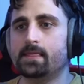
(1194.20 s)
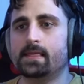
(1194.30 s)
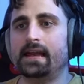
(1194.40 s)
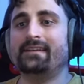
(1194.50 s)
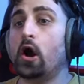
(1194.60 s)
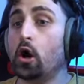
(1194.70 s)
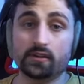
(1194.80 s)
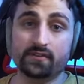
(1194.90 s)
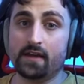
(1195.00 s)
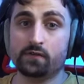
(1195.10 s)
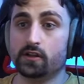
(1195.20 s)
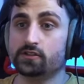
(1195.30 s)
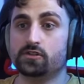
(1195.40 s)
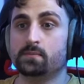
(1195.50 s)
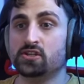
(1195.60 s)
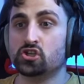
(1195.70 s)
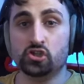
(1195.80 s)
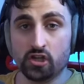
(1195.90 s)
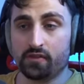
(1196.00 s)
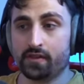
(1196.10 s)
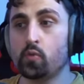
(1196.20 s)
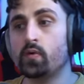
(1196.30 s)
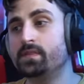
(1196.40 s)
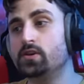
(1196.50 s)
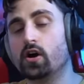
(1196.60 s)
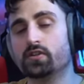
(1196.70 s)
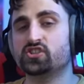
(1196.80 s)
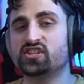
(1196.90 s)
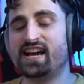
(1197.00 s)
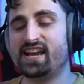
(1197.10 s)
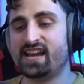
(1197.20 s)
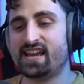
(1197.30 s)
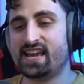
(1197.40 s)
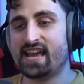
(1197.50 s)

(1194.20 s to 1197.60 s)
And all of that knowledge means nothing when the other side